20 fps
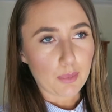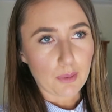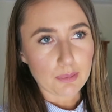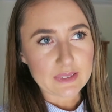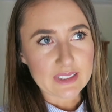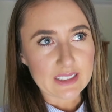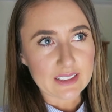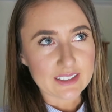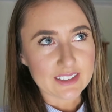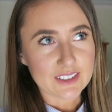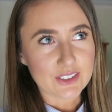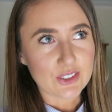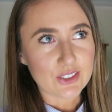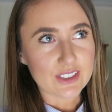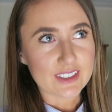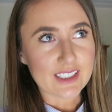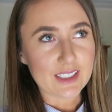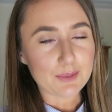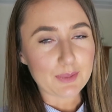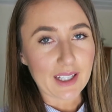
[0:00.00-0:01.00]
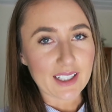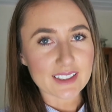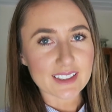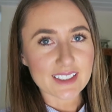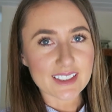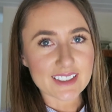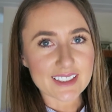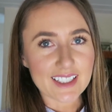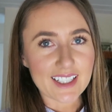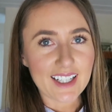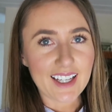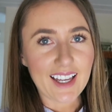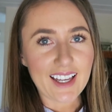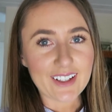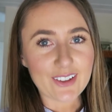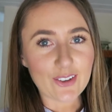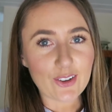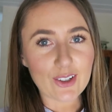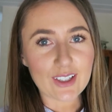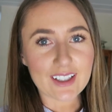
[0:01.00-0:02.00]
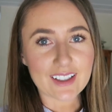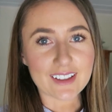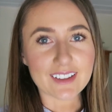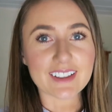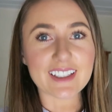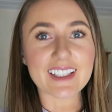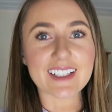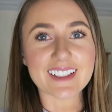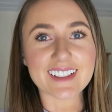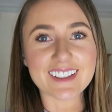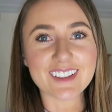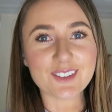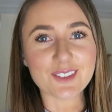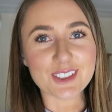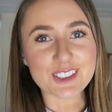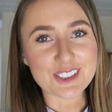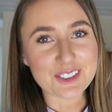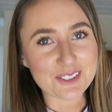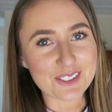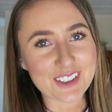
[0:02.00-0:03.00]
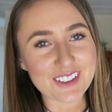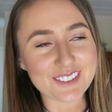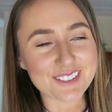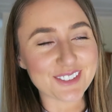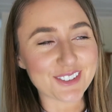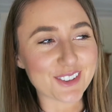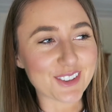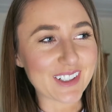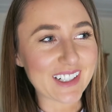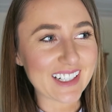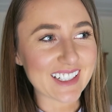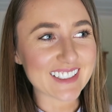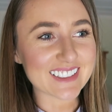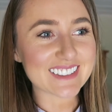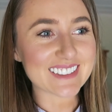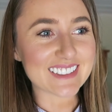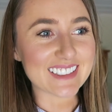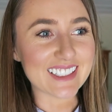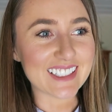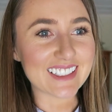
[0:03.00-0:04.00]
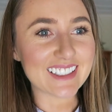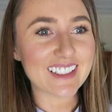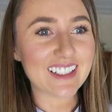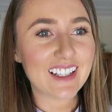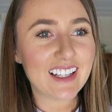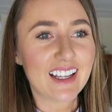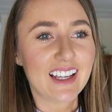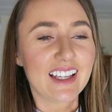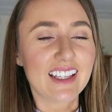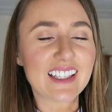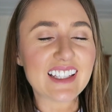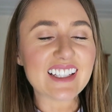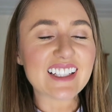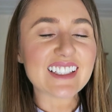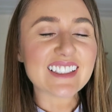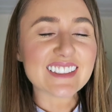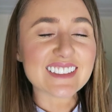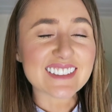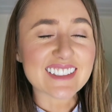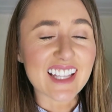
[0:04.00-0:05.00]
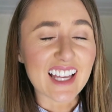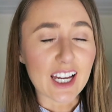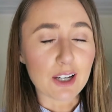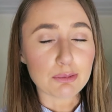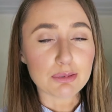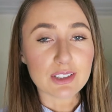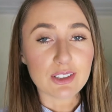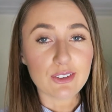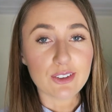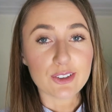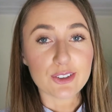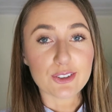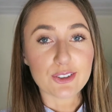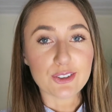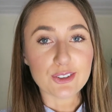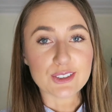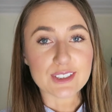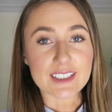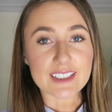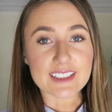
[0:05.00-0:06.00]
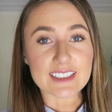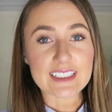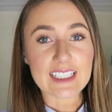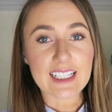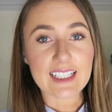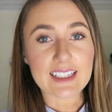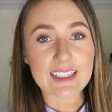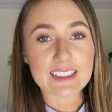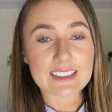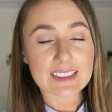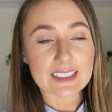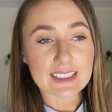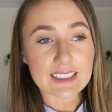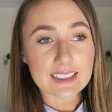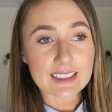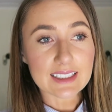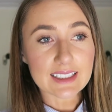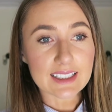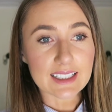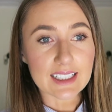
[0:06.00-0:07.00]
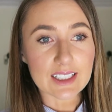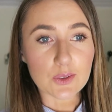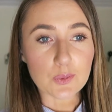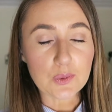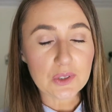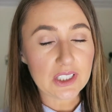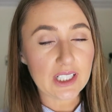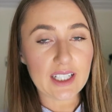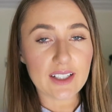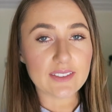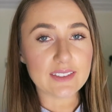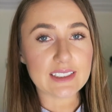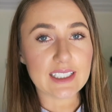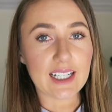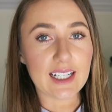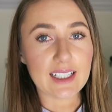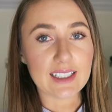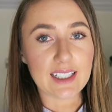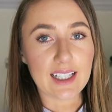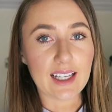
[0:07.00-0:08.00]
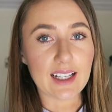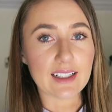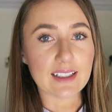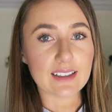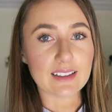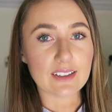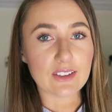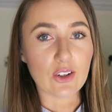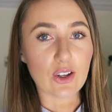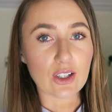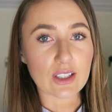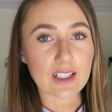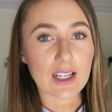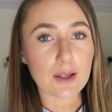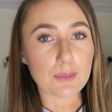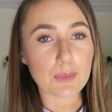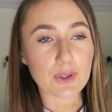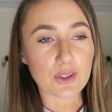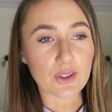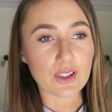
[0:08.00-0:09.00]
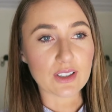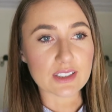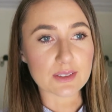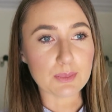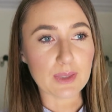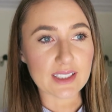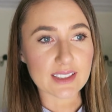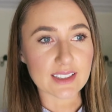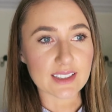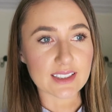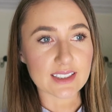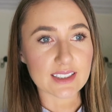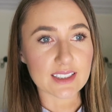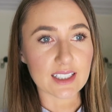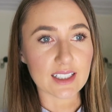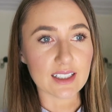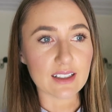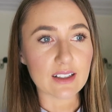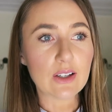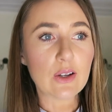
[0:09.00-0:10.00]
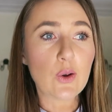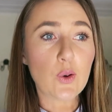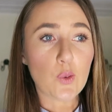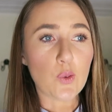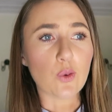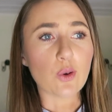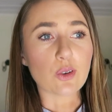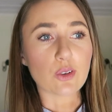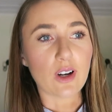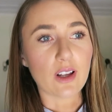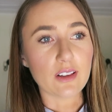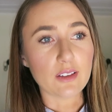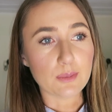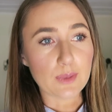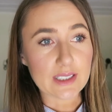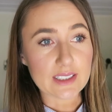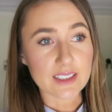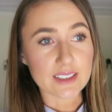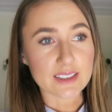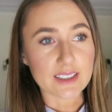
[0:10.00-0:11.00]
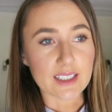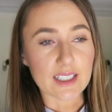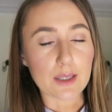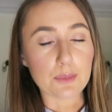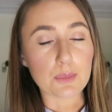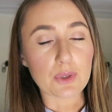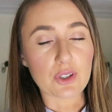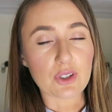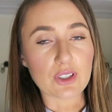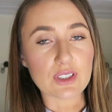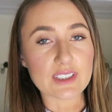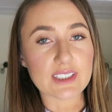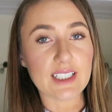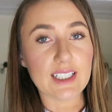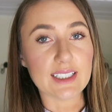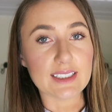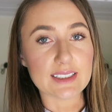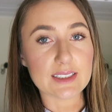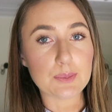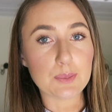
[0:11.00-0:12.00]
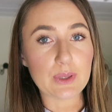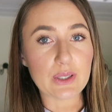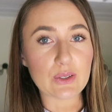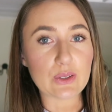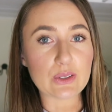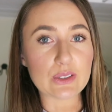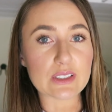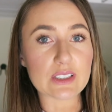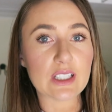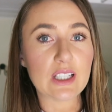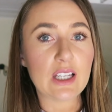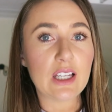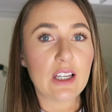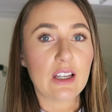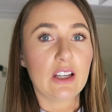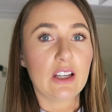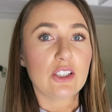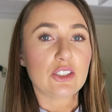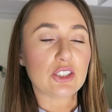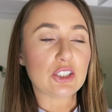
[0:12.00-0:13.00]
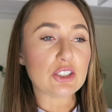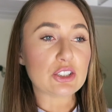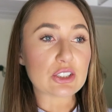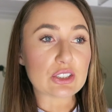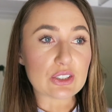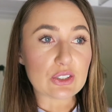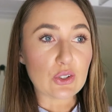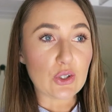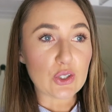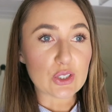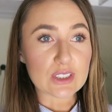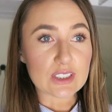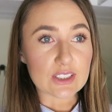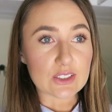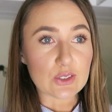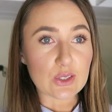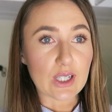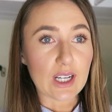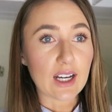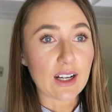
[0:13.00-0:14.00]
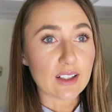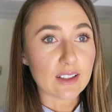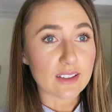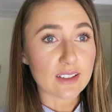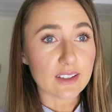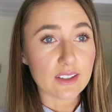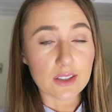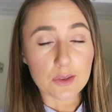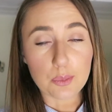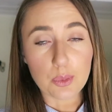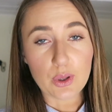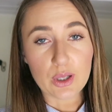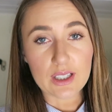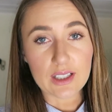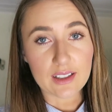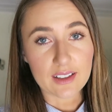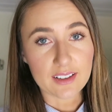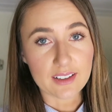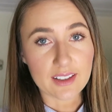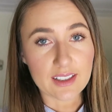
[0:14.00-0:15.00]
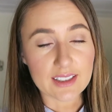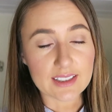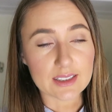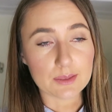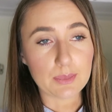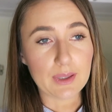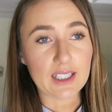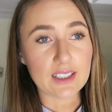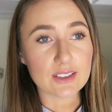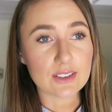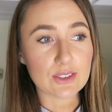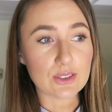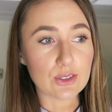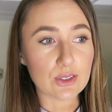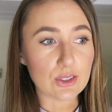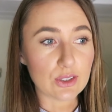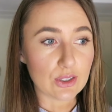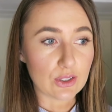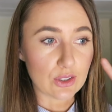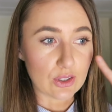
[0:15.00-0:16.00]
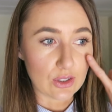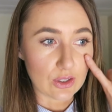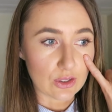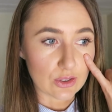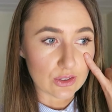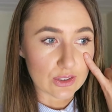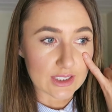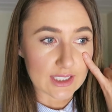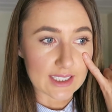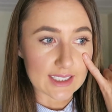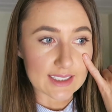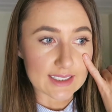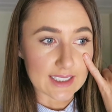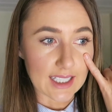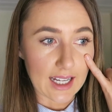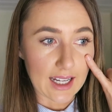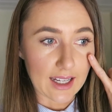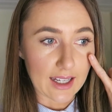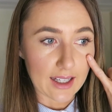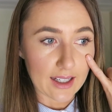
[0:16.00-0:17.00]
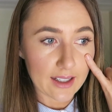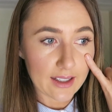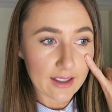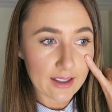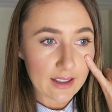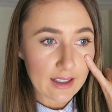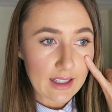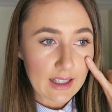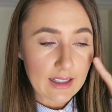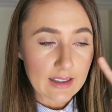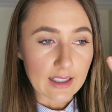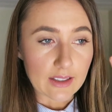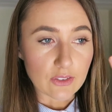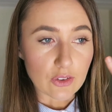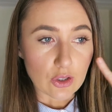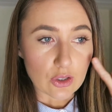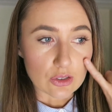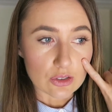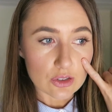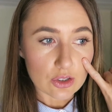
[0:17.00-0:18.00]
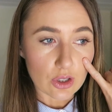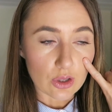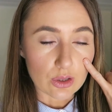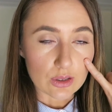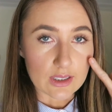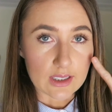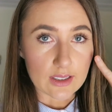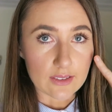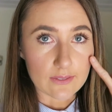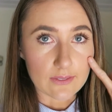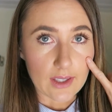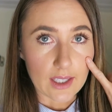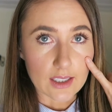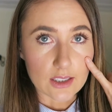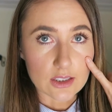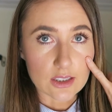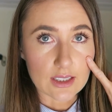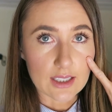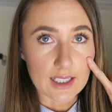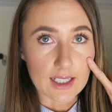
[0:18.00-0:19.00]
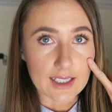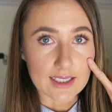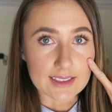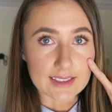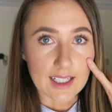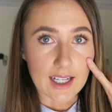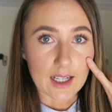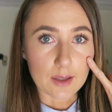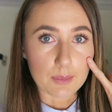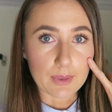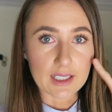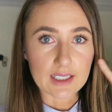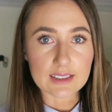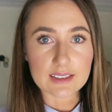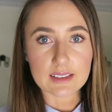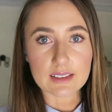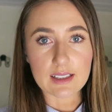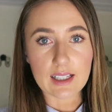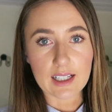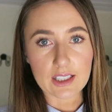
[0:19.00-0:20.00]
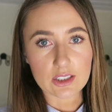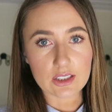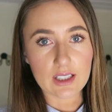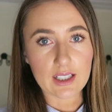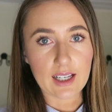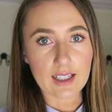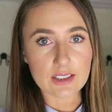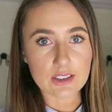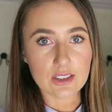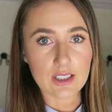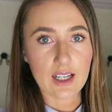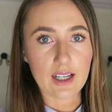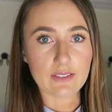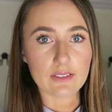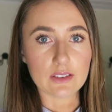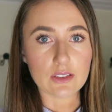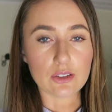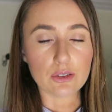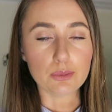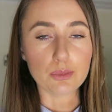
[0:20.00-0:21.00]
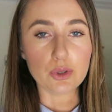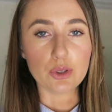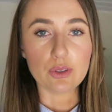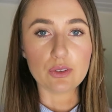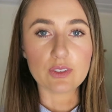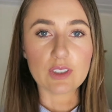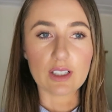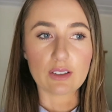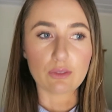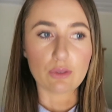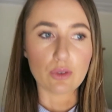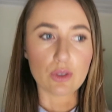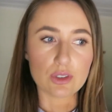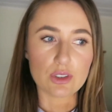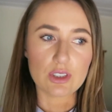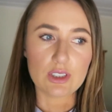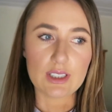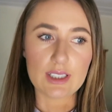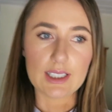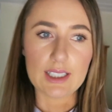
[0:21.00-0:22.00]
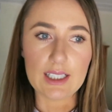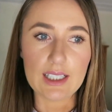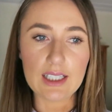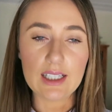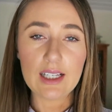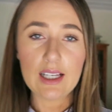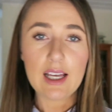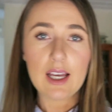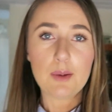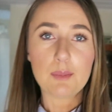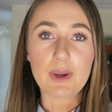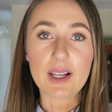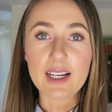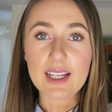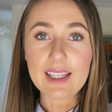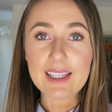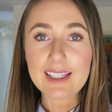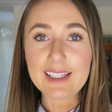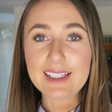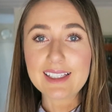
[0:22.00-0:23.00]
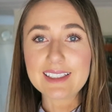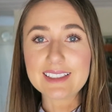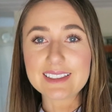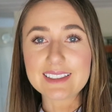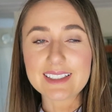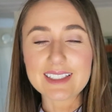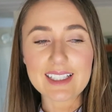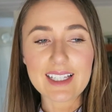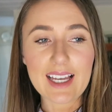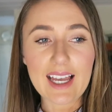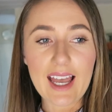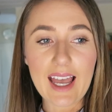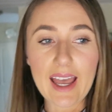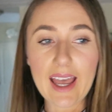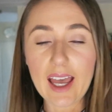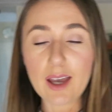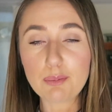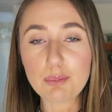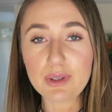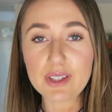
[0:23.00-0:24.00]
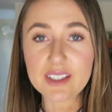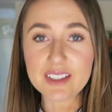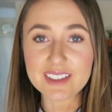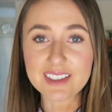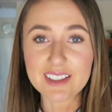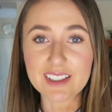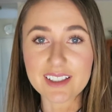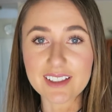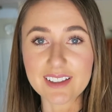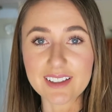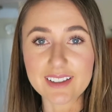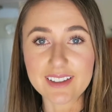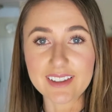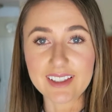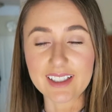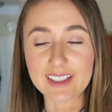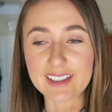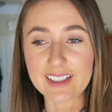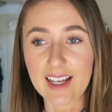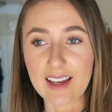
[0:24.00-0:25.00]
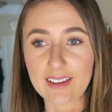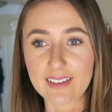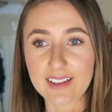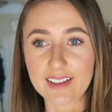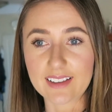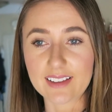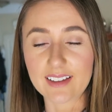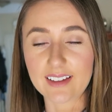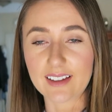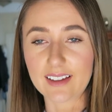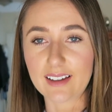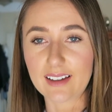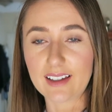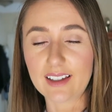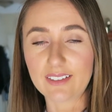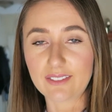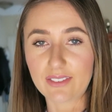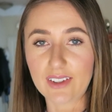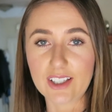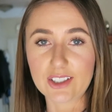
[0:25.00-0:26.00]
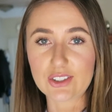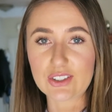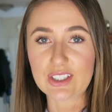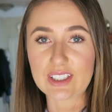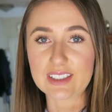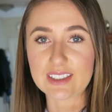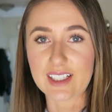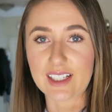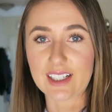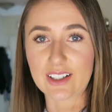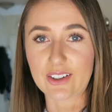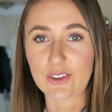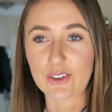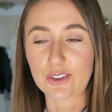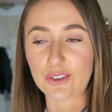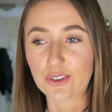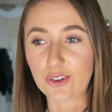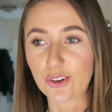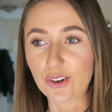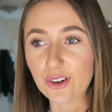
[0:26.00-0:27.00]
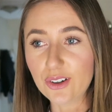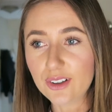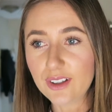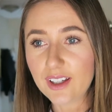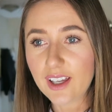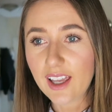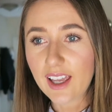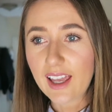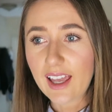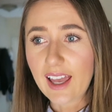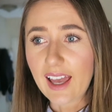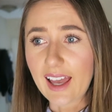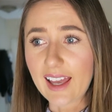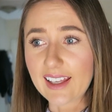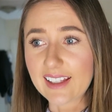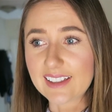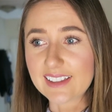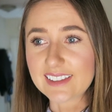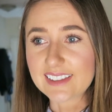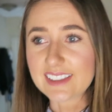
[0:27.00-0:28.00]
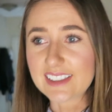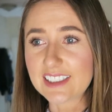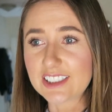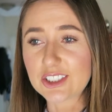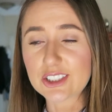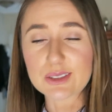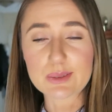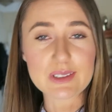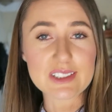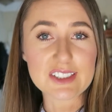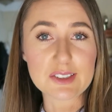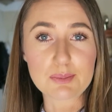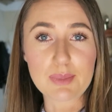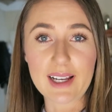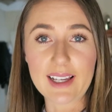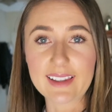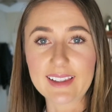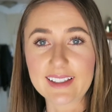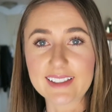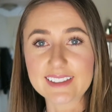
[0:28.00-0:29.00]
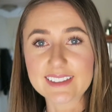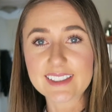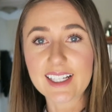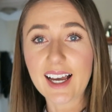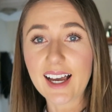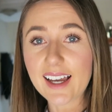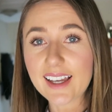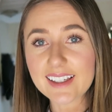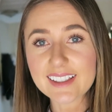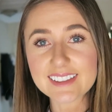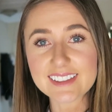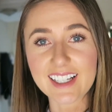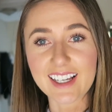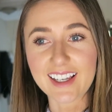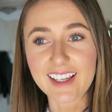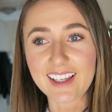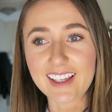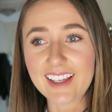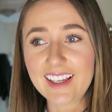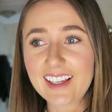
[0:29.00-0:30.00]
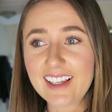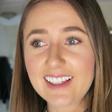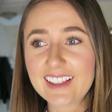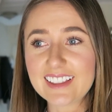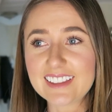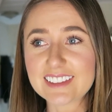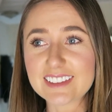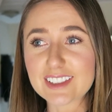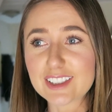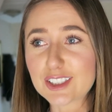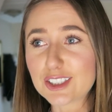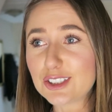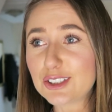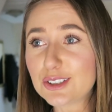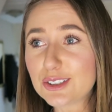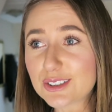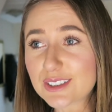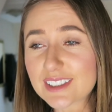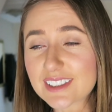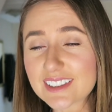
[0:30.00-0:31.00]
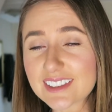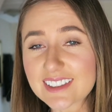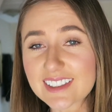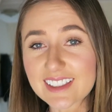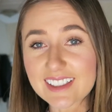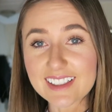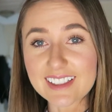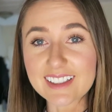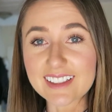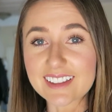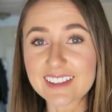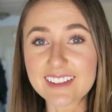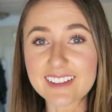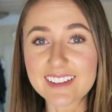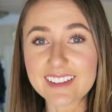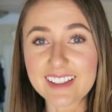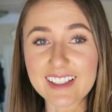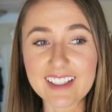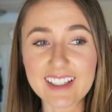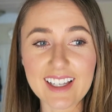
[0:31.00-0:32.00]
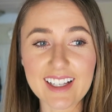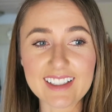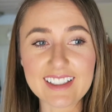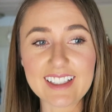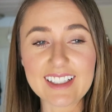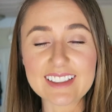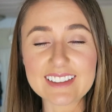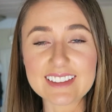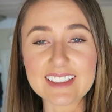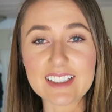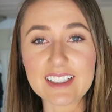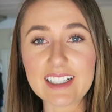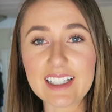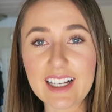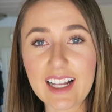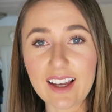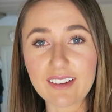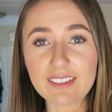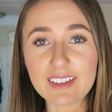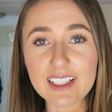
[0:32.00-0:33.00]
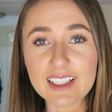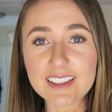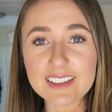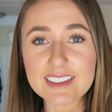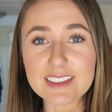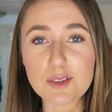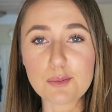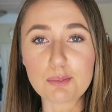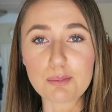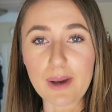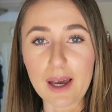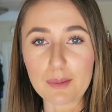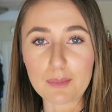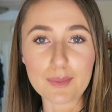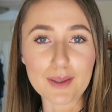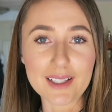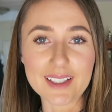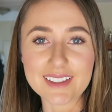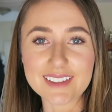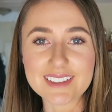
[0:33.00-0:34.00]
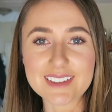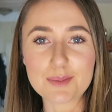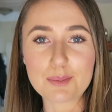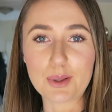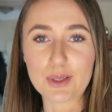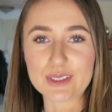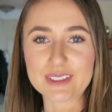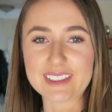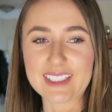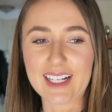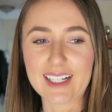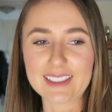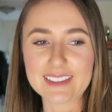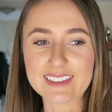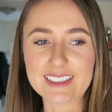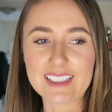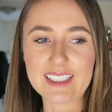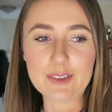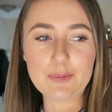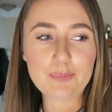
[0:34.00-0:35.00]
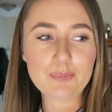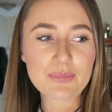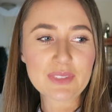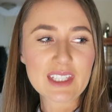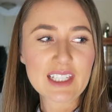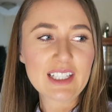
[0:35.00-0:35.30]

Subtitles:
I popped in to see my sister and her little kitten, which you would have already seen. He is the absolute cutest, and this little thing would have died had it not come across my sister, or rather my sister come across it, because she's just nursed it to health. The poor little thing's about to lose his eye. They've controlled the infection in his eye, but he still actually has to have it removed, unfortunately. But he is the happiest little thing now that the infection is under control, and he just wants to play the entire day. He is the cutest little thing, and he has the loveliest, bubbliest personality.